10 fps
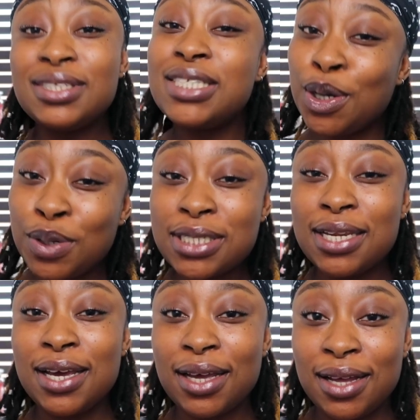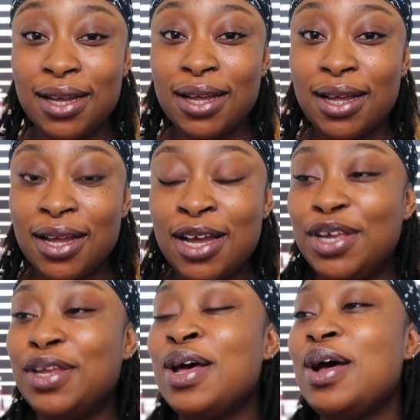seriously
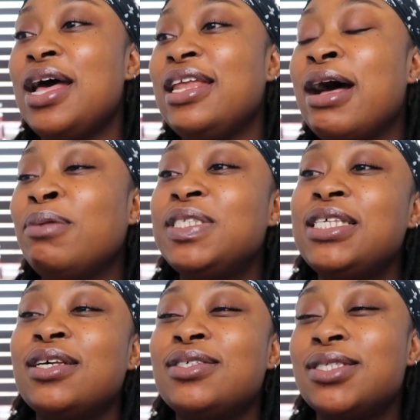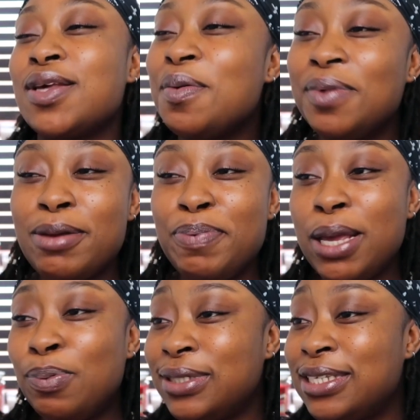you know and i'm seeing so many
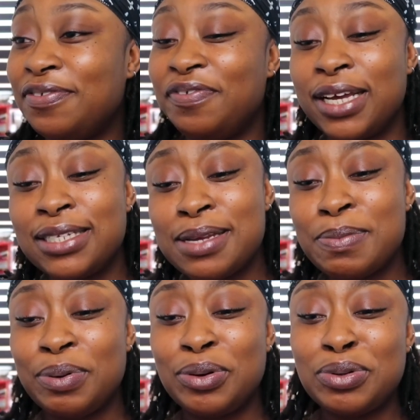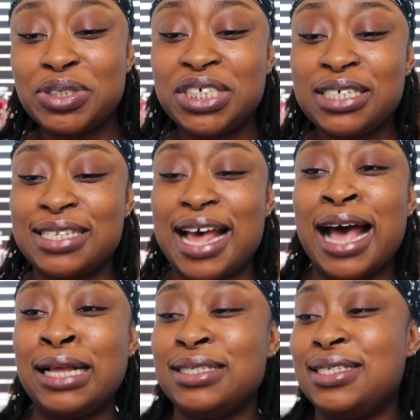people defending porsha's
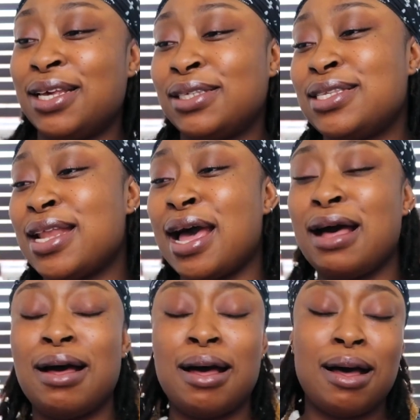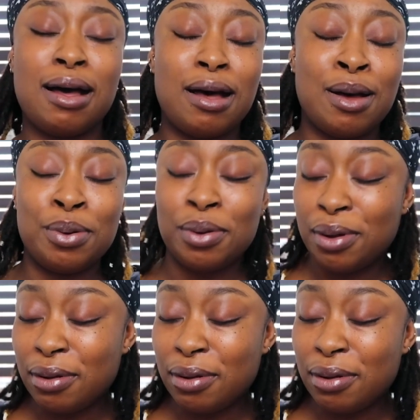antics like oh